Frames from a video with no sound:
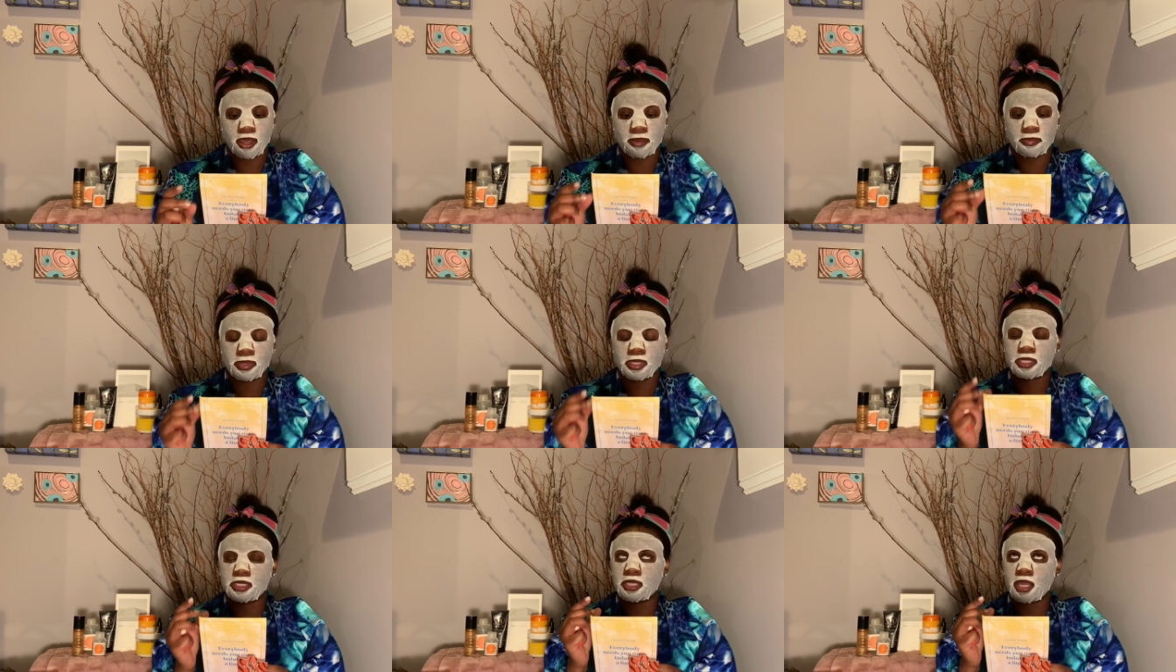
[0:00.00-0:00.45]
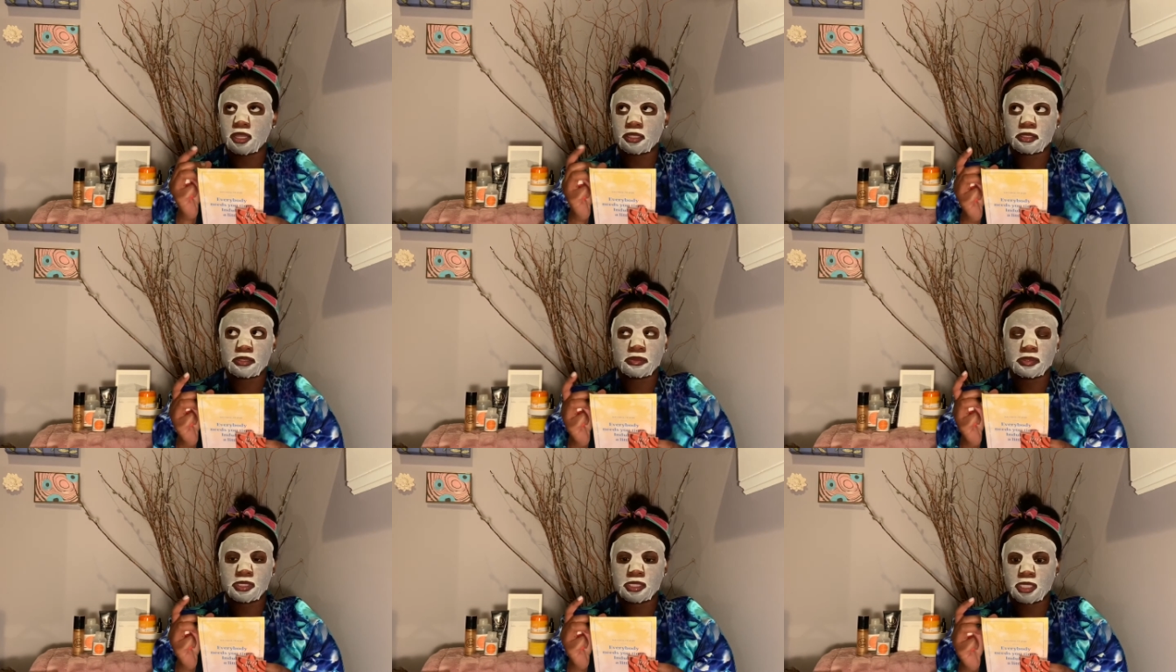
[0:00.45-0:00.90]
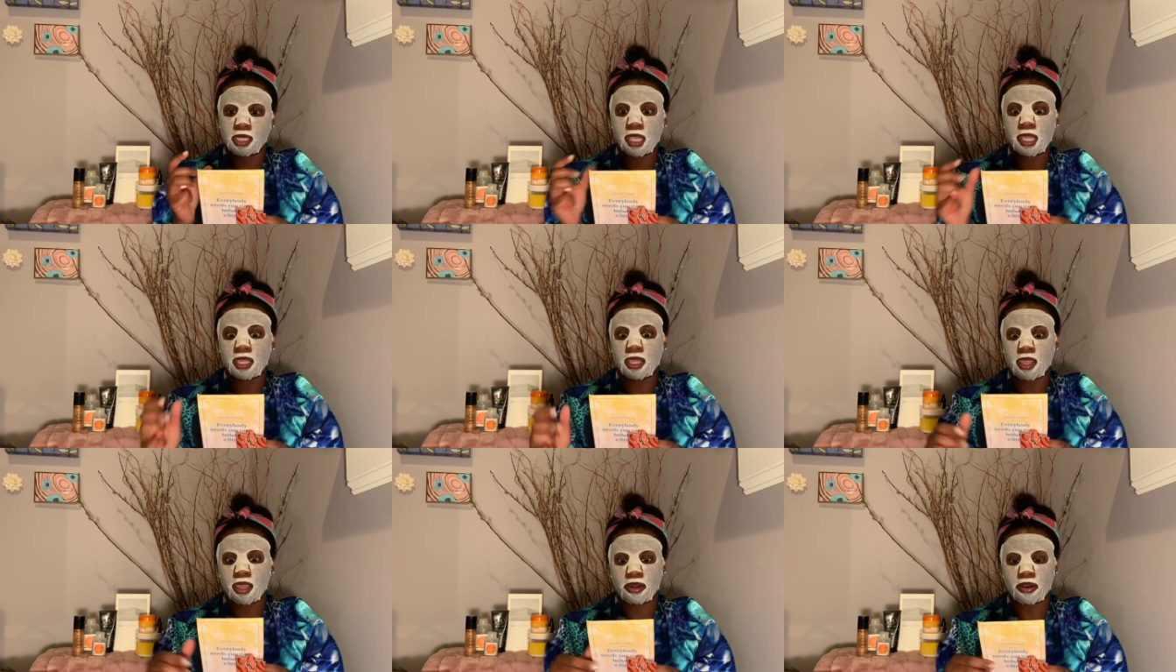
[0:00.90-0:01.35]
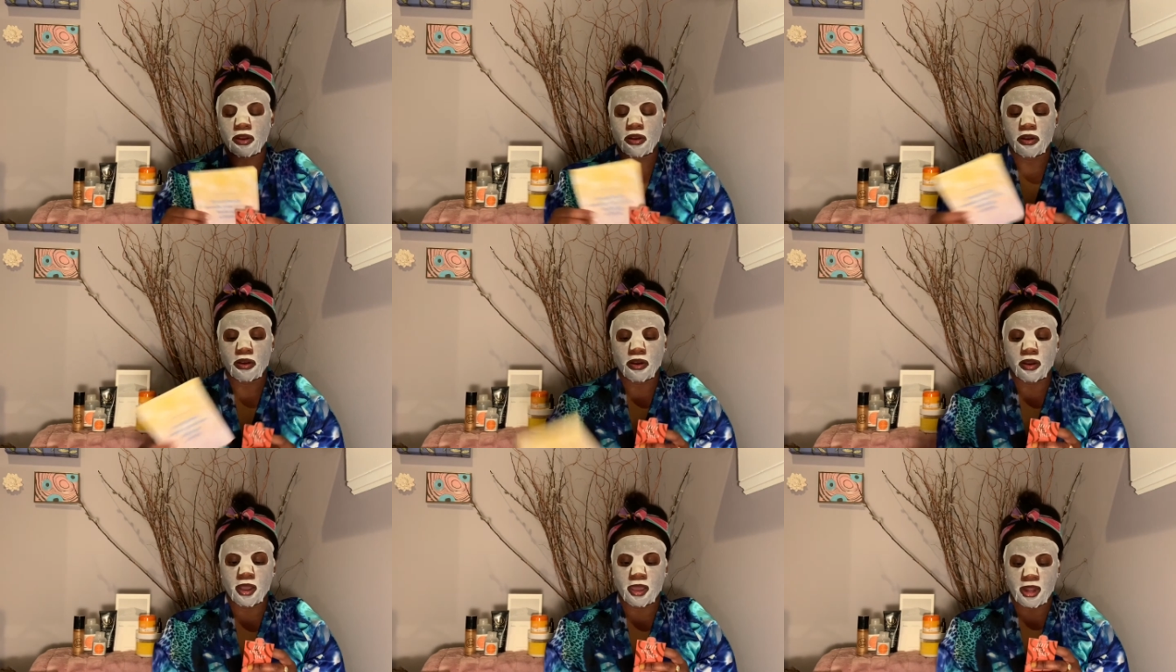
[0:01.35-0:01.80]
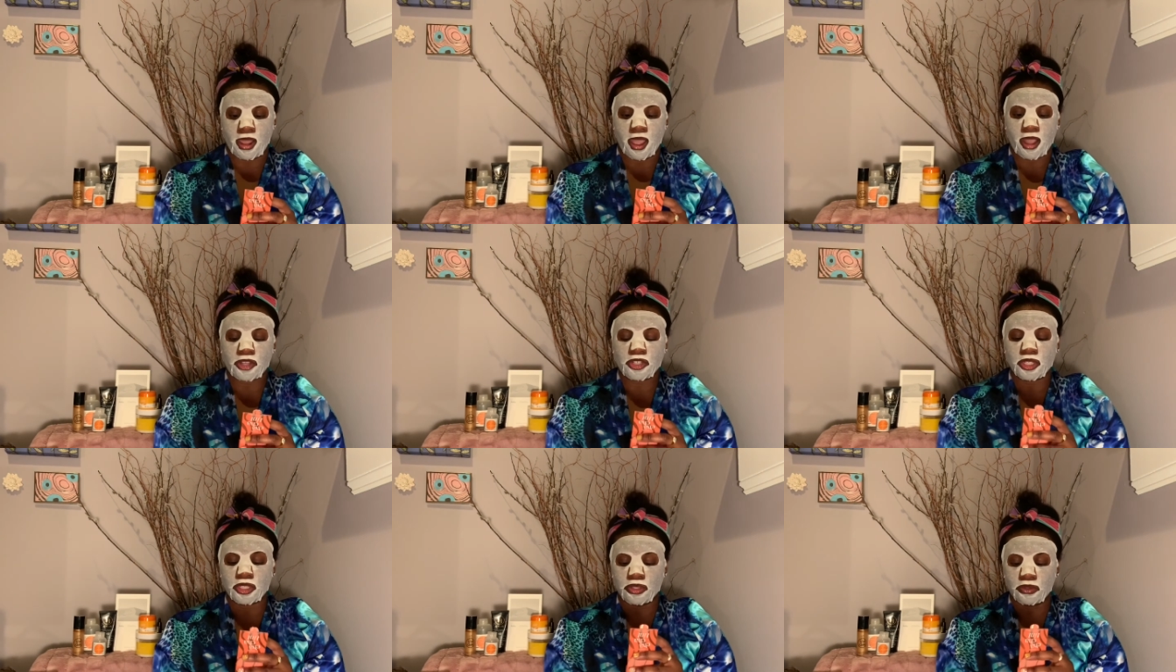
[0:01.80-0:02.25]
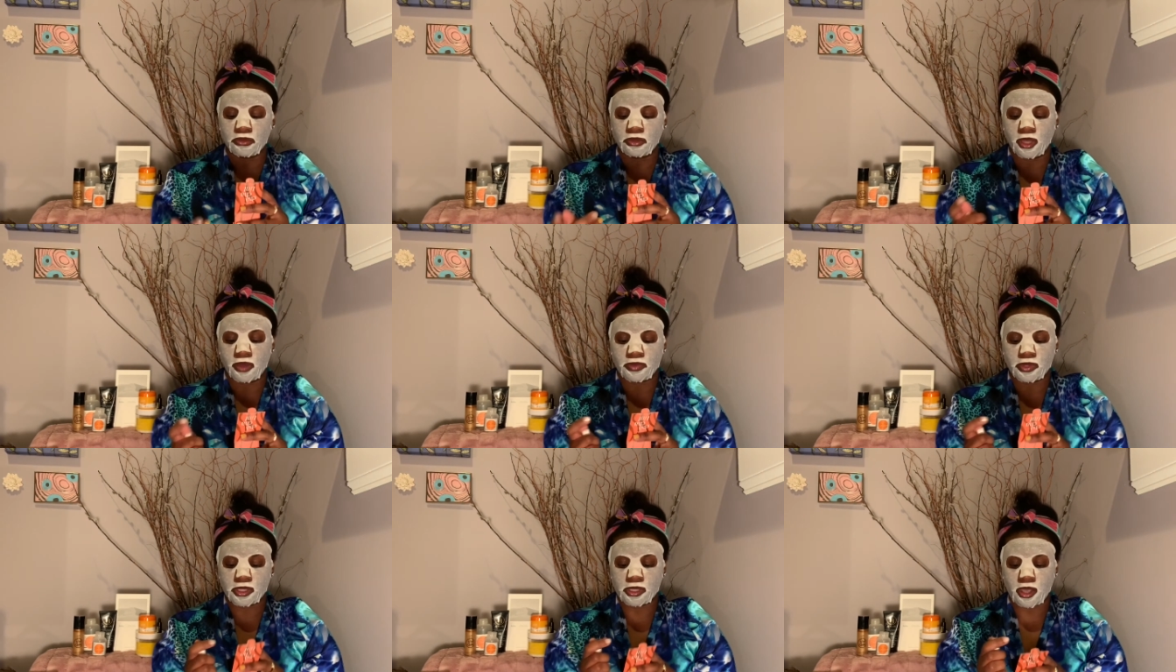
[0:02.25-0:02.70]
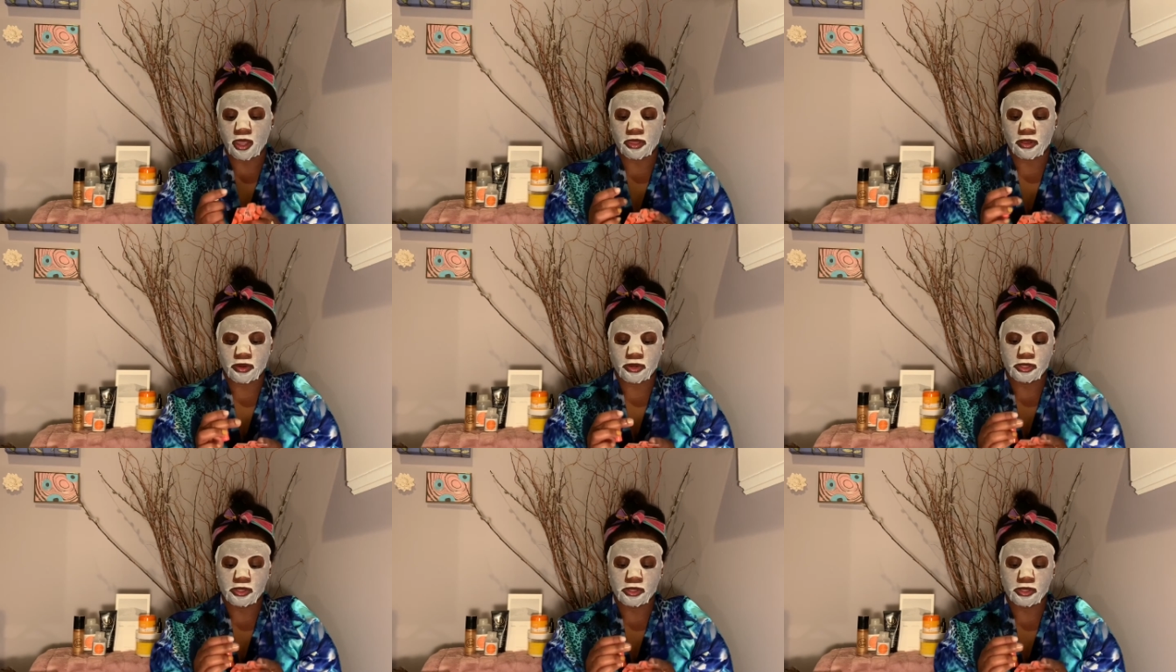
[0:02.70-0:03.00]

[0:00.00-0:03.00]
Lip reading: It's not too sticky at all. And I actually do love this color.